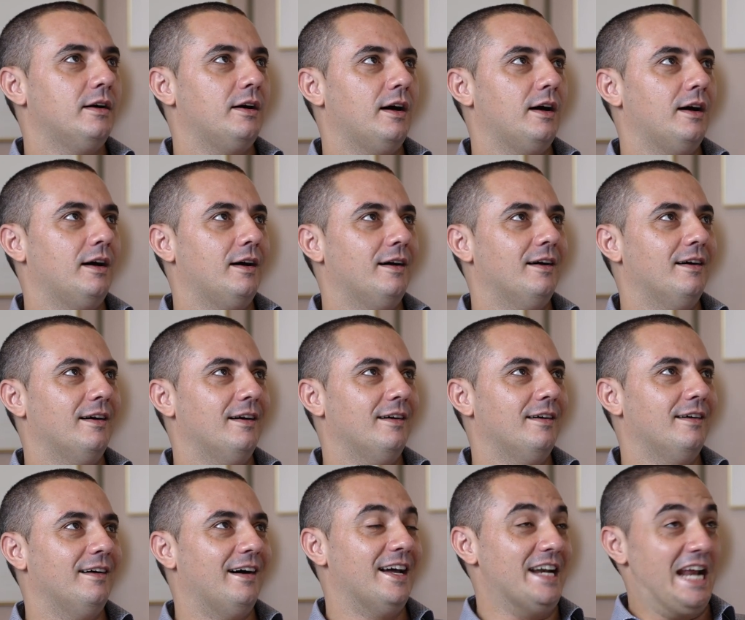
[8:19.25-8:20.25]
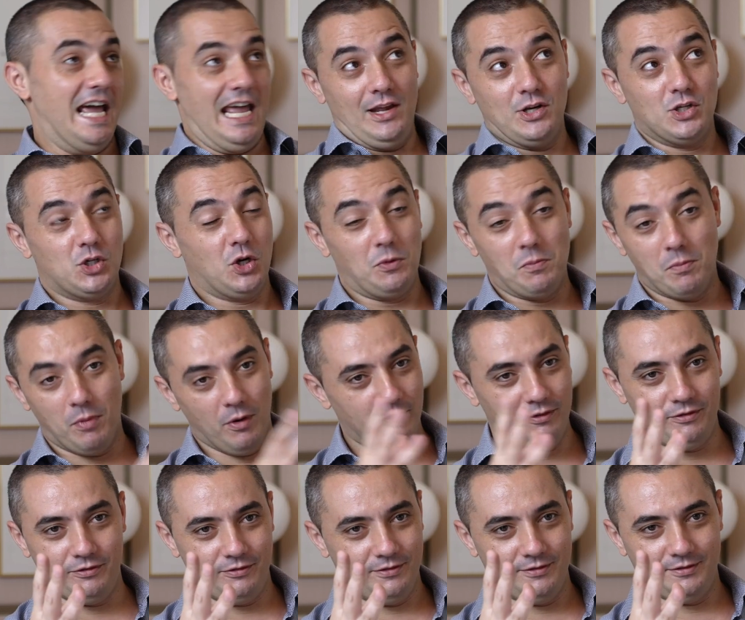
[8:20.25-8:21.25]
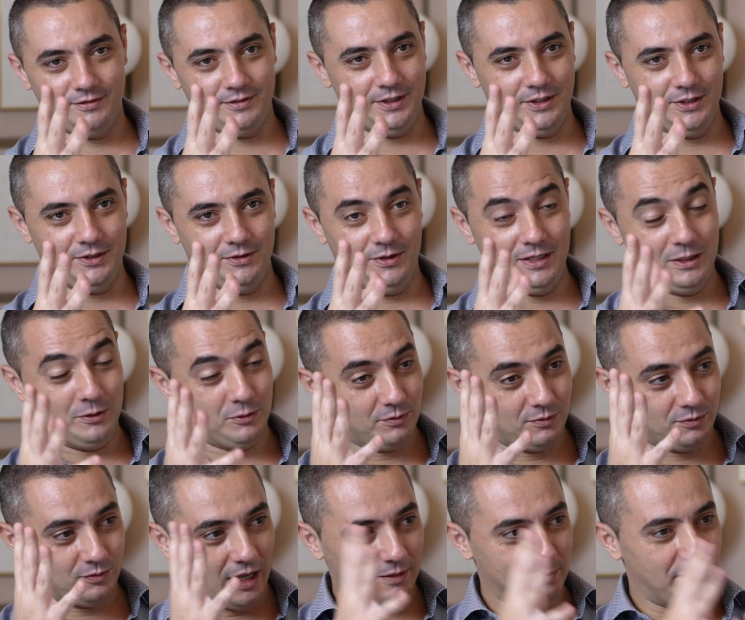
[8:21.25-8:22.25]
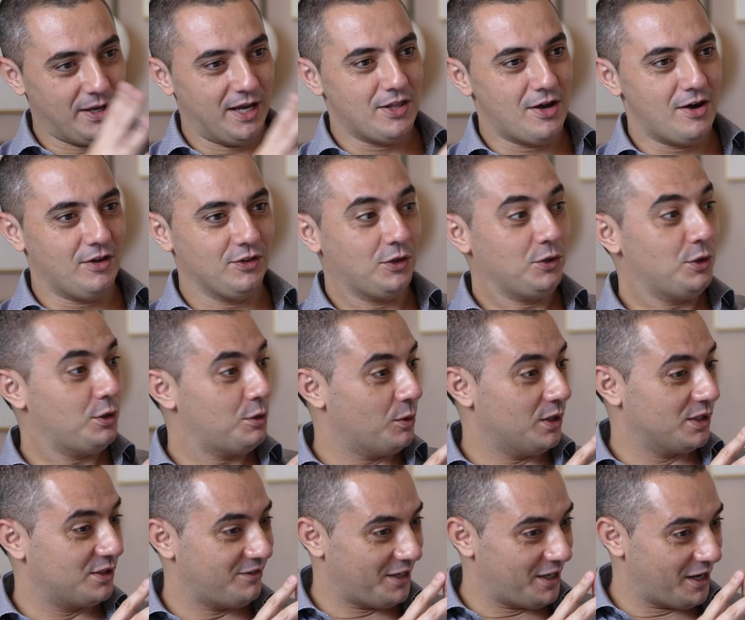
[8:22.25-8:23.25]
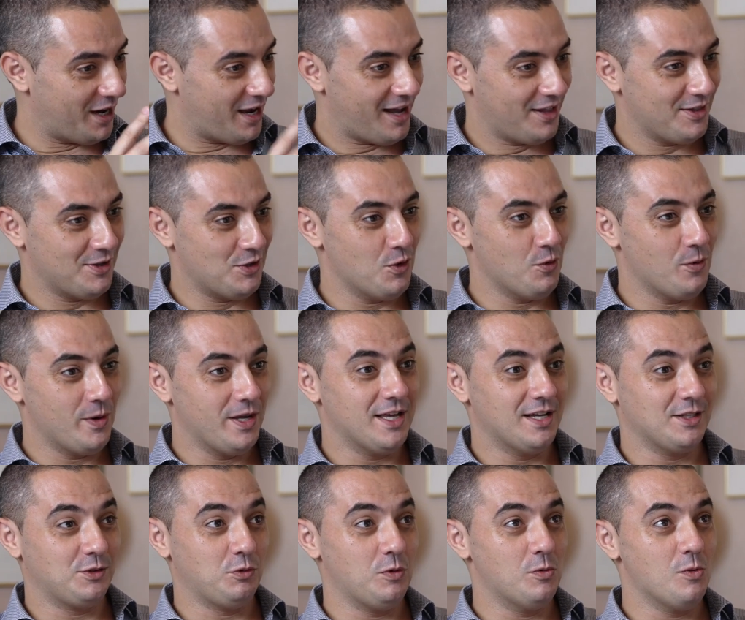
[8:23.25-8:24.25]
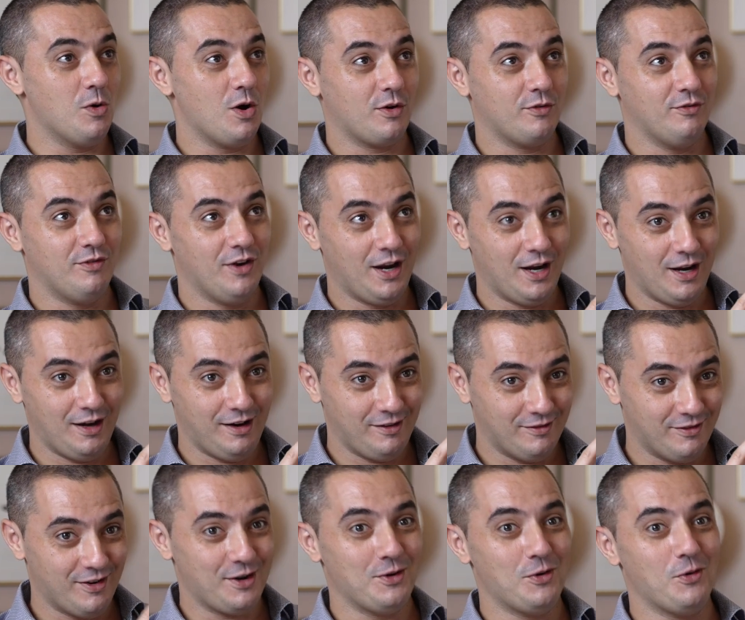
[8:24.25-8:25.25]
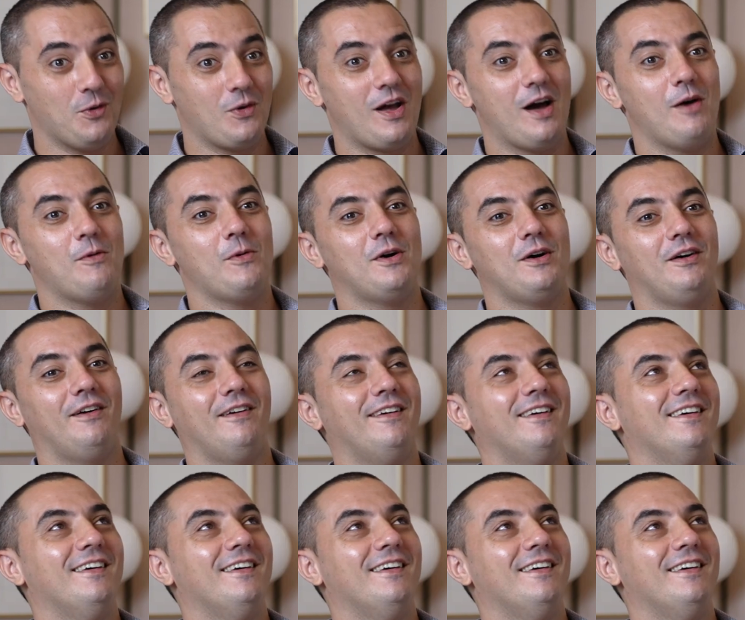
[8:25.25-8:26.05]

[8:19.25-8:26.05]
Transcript: And I enjoy both. You know, at Bernard Andrieux, it was very hard in a way that we work very, very long hours.